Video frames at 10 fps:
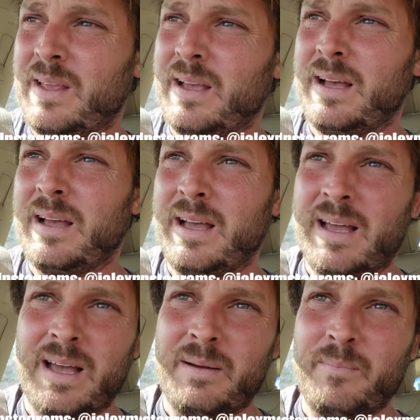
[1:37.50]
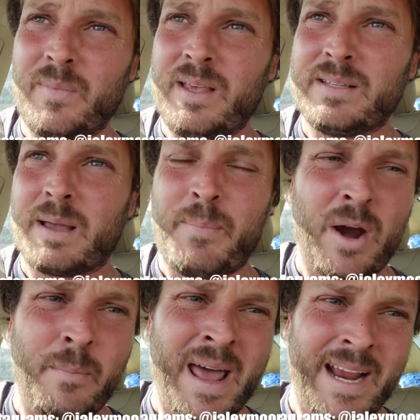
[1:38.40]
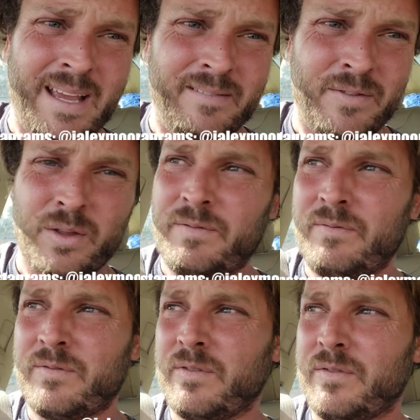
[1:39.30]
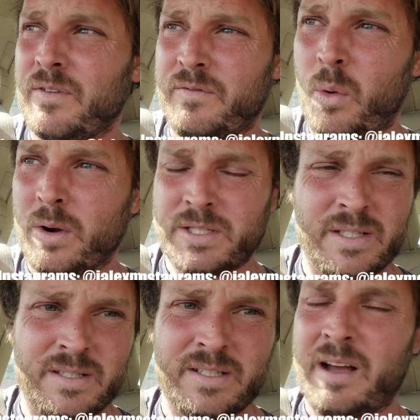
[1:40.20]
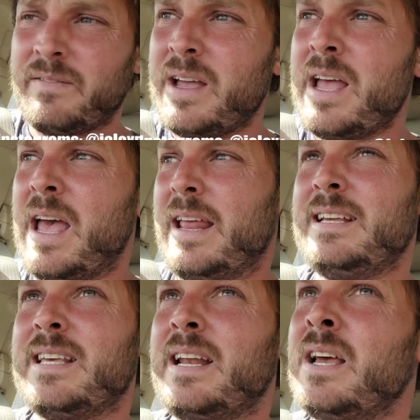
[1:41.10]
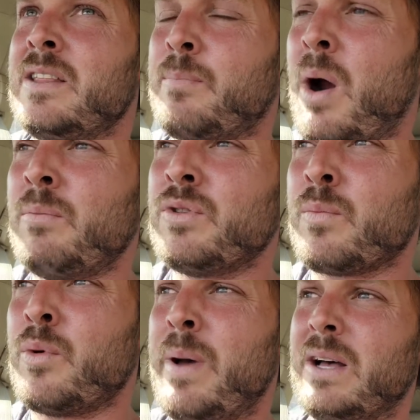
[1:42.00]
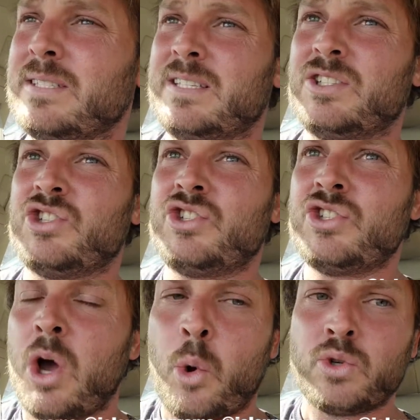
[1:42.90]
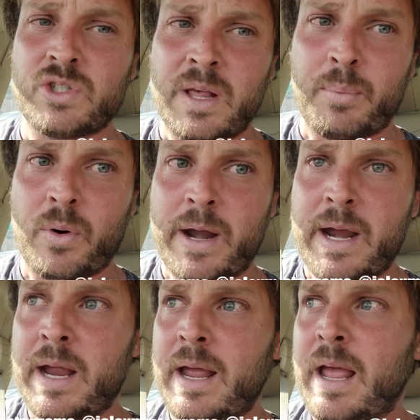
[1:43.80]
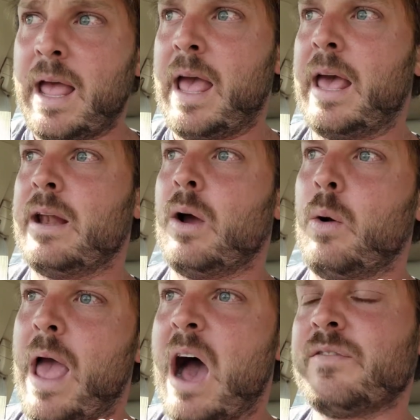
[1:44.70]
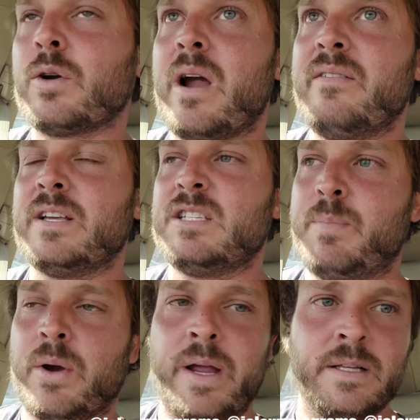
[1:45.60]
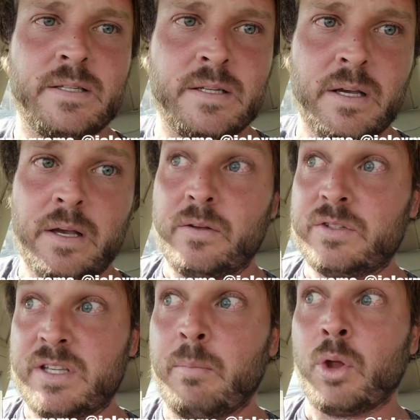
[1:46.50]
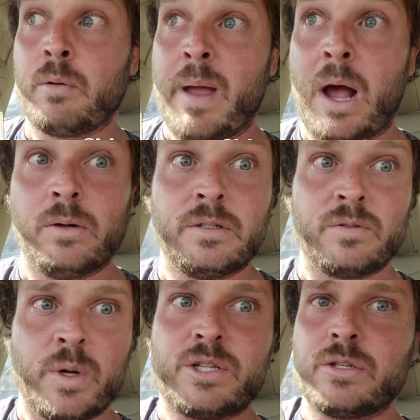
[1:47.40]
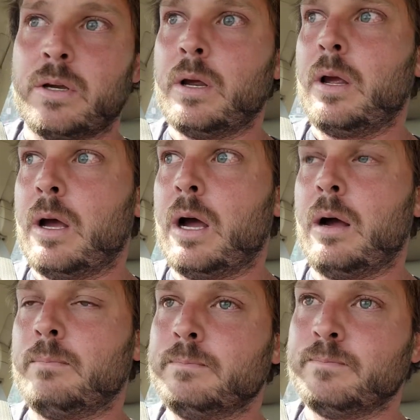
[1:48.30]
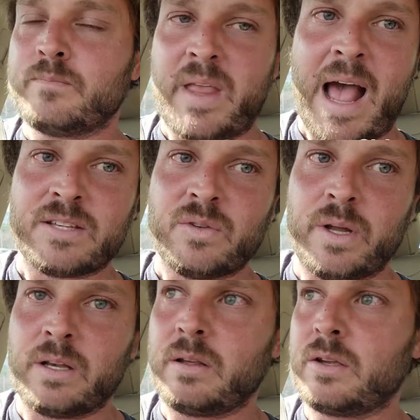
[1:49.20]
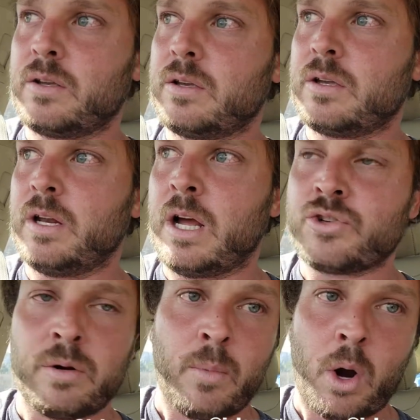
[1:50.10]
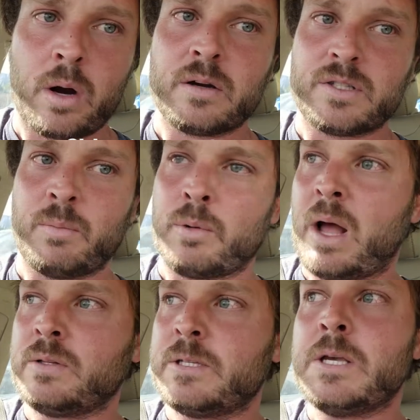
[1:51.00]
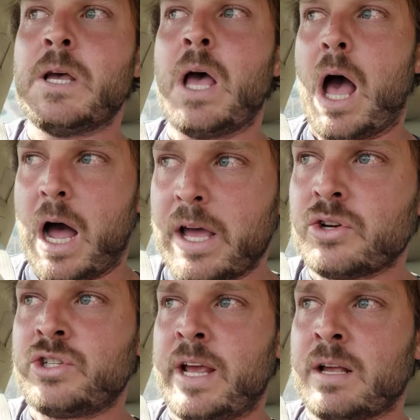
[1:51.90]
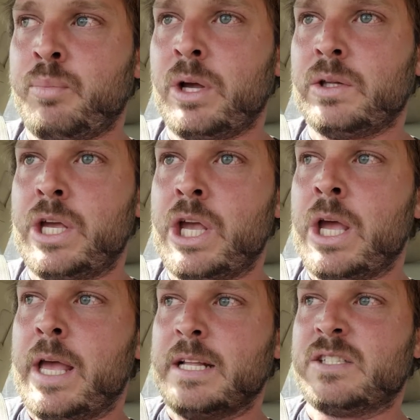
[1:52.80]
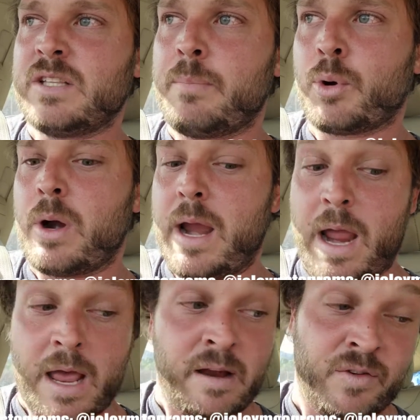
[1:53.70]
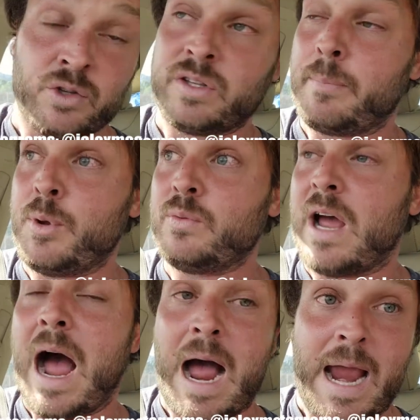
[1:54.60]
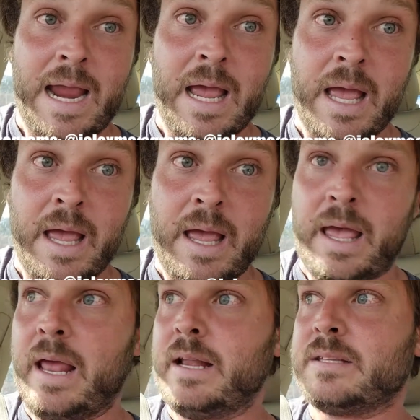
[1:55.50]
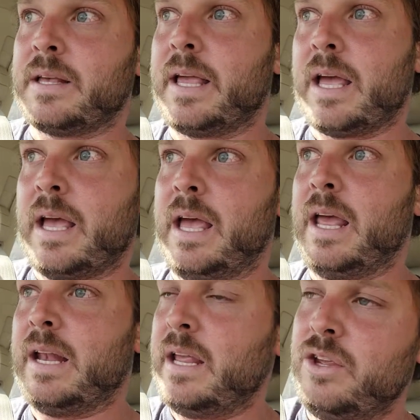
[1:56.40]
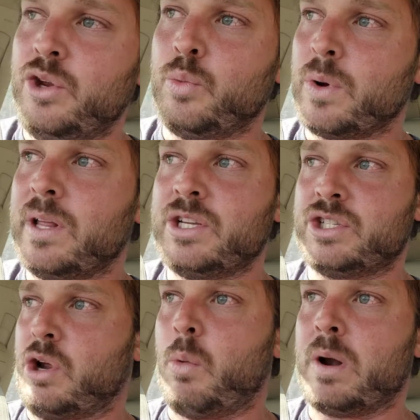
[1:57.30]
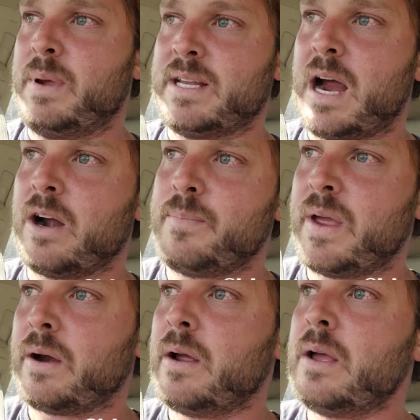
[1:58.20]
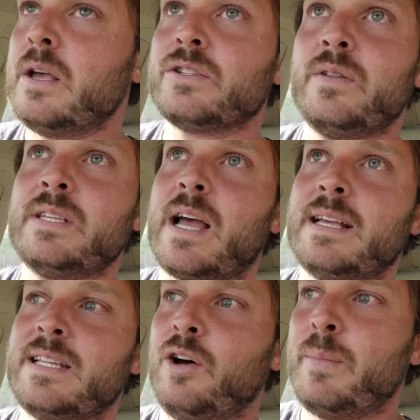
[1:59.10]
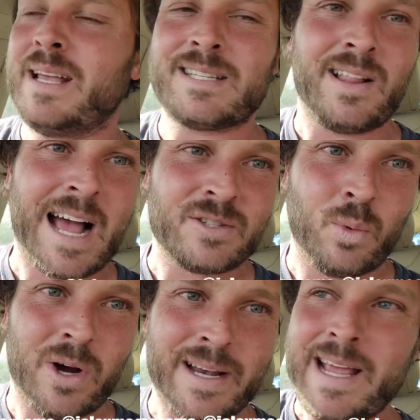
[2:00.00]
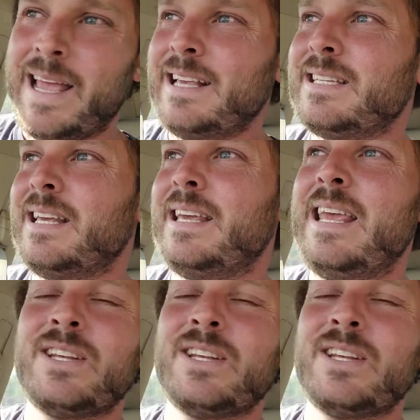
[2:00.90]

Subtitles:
paramedic for forest stuff, and he said the problem with Maroon Bells is it's so slippery. And after I've experienced similar mountains, which Castle and Conundrum are similar mountains, I understand completely. It's slippery, and if you slip, you die. And it's like, and you really just don't want to be tired up there. So this guy's telling me it's class one. He